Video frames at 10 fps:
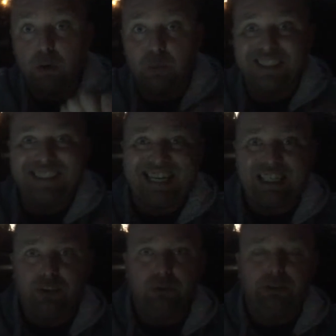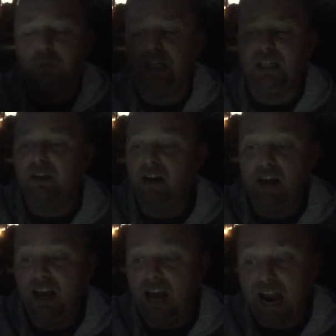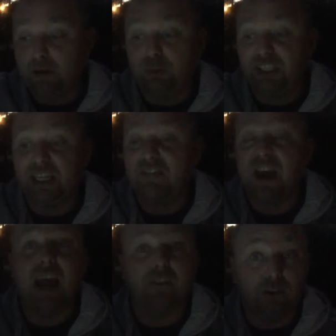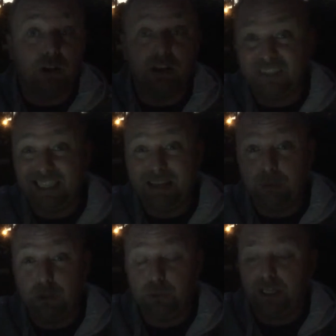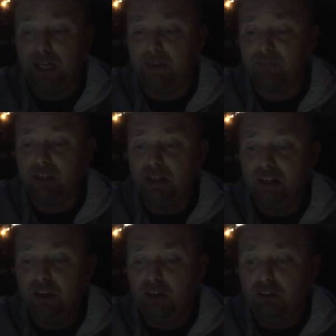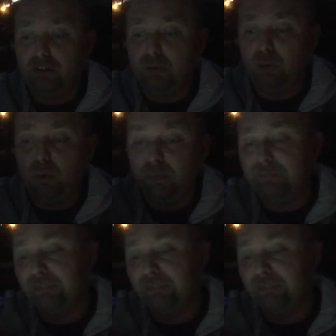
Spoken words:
no, we're taking those away. I don't think I've ever heard of a game doing that. So,